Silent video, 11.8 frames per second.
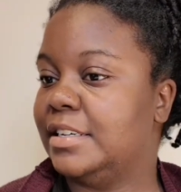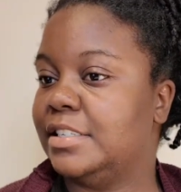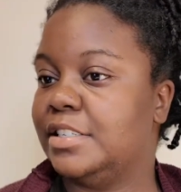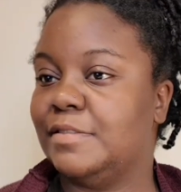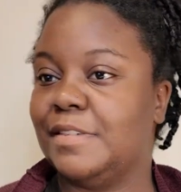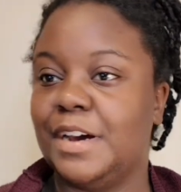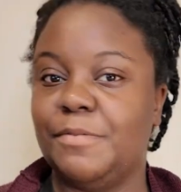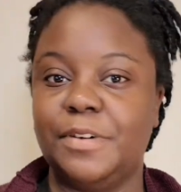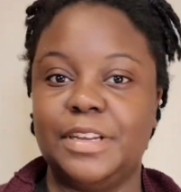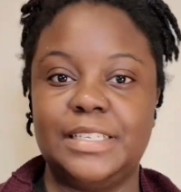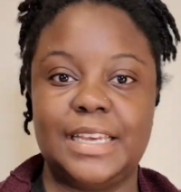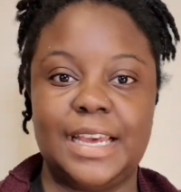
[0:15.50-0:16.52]
so I
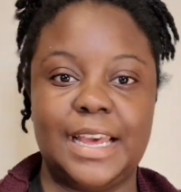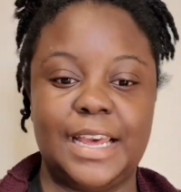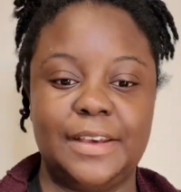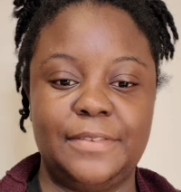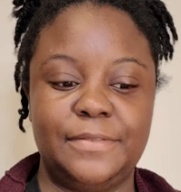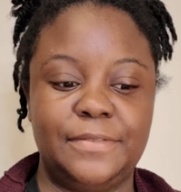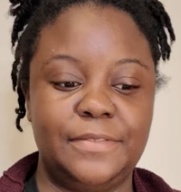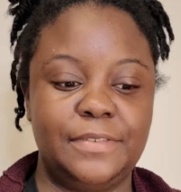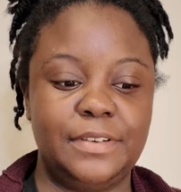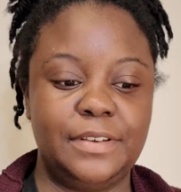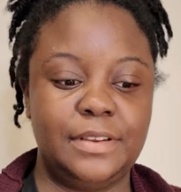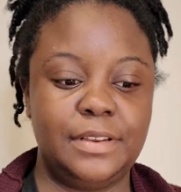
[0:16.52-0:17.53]
want to have
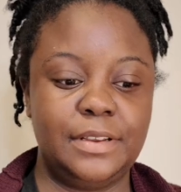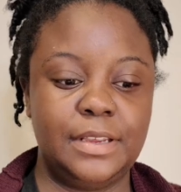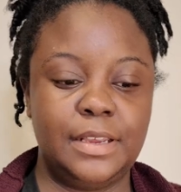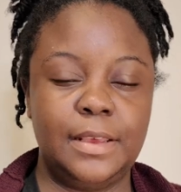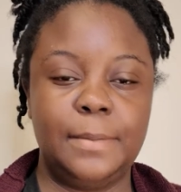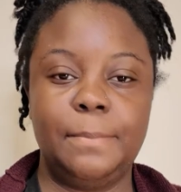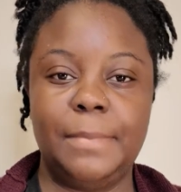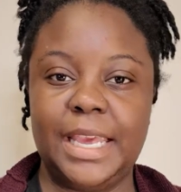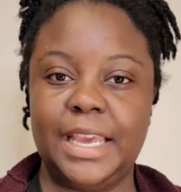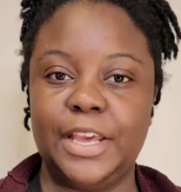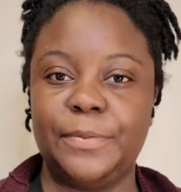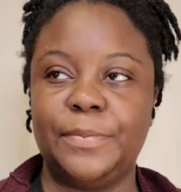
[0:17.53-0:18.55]

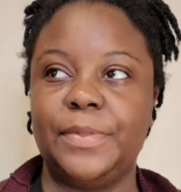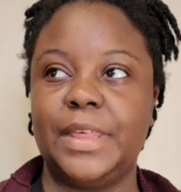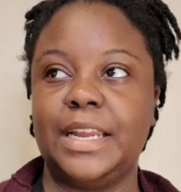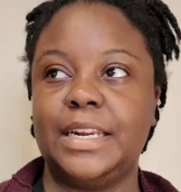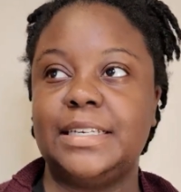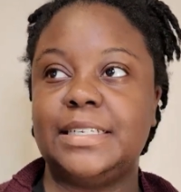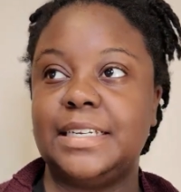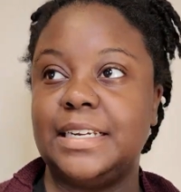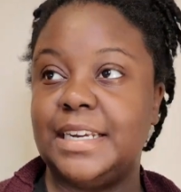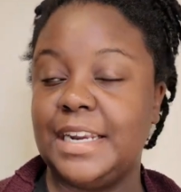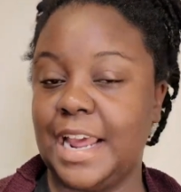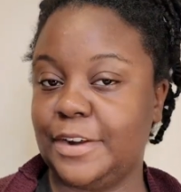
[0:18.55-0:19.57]
makeup that is
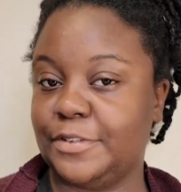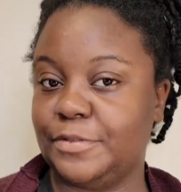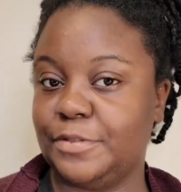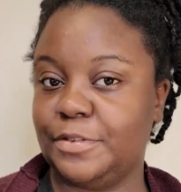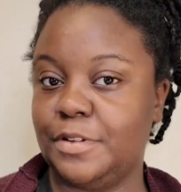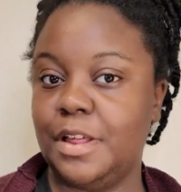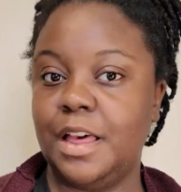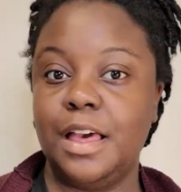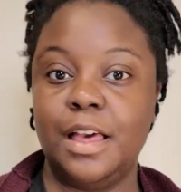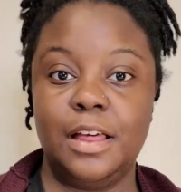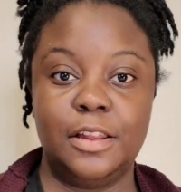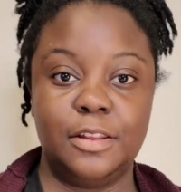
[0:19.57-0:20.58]
natural,
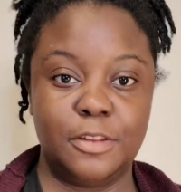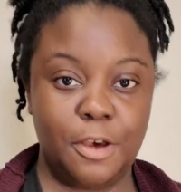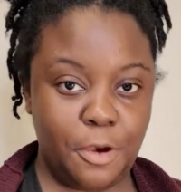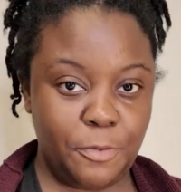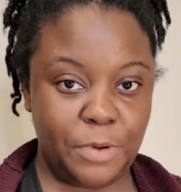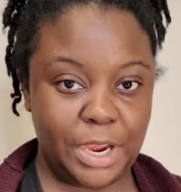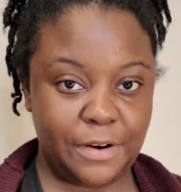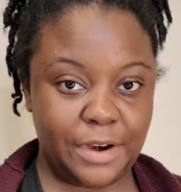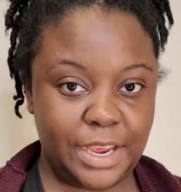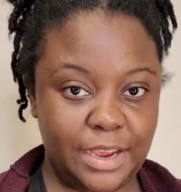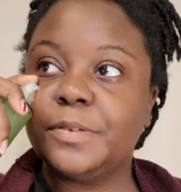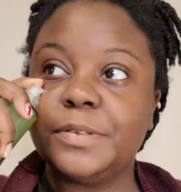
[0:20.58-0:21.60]
long
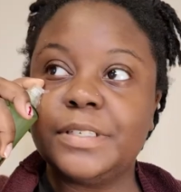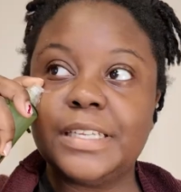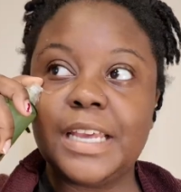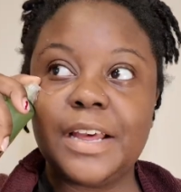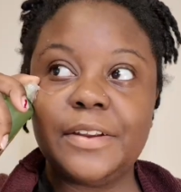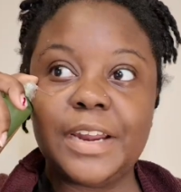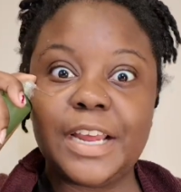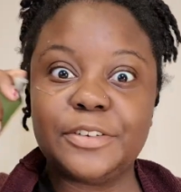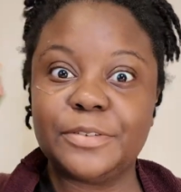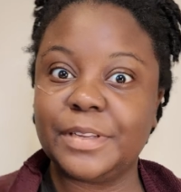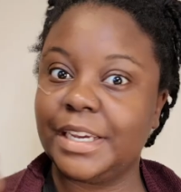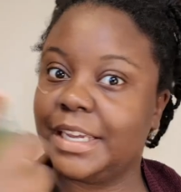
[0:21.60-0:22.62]
wearing, so we'll see how
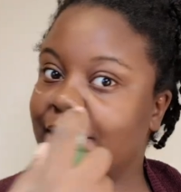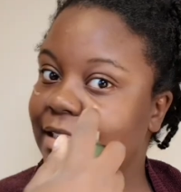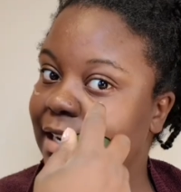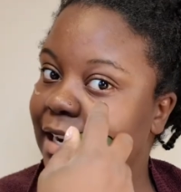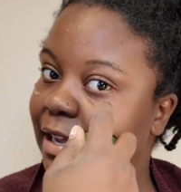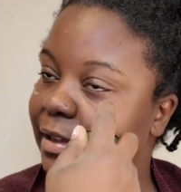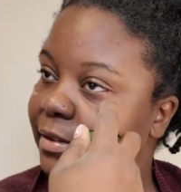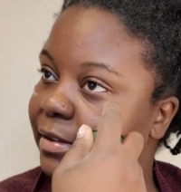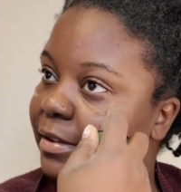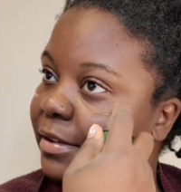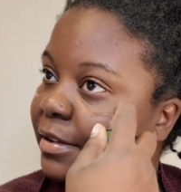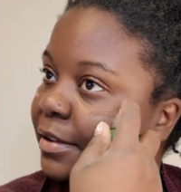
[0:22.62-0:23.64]
natural it gets today.
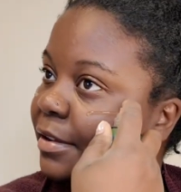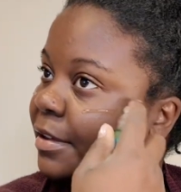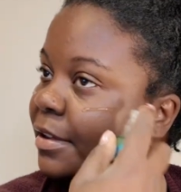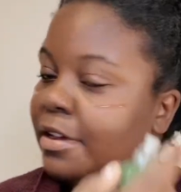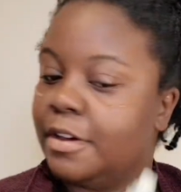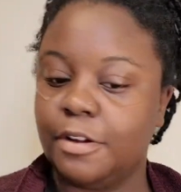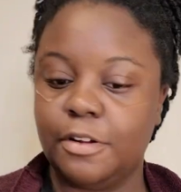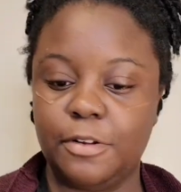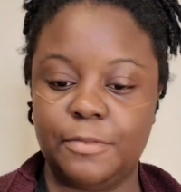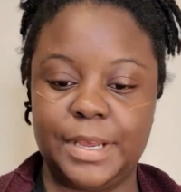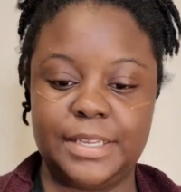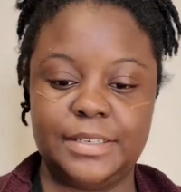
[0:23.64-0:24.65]

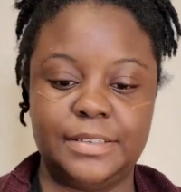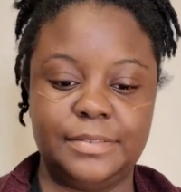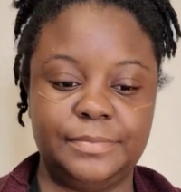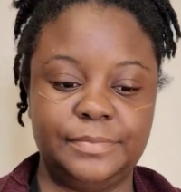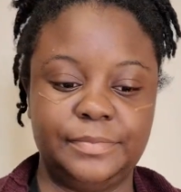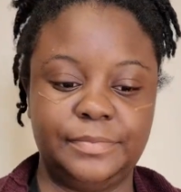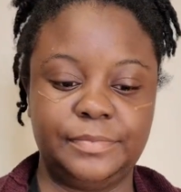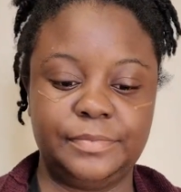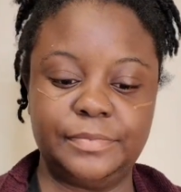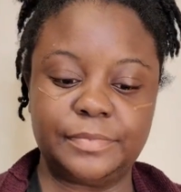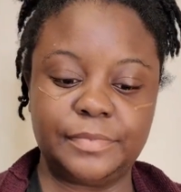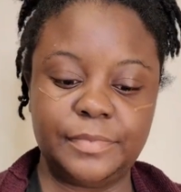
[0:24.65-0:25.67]
Always
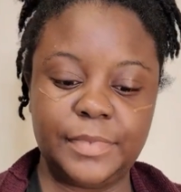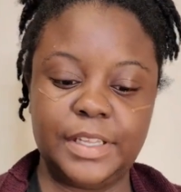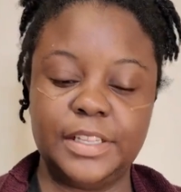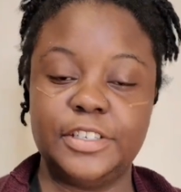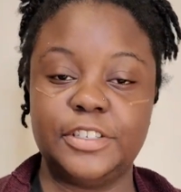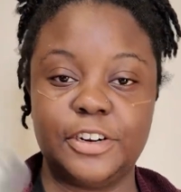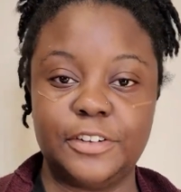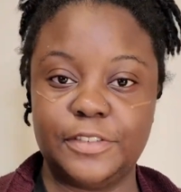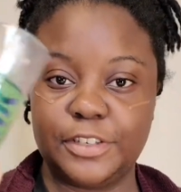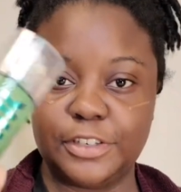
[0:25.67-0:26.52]
the star of the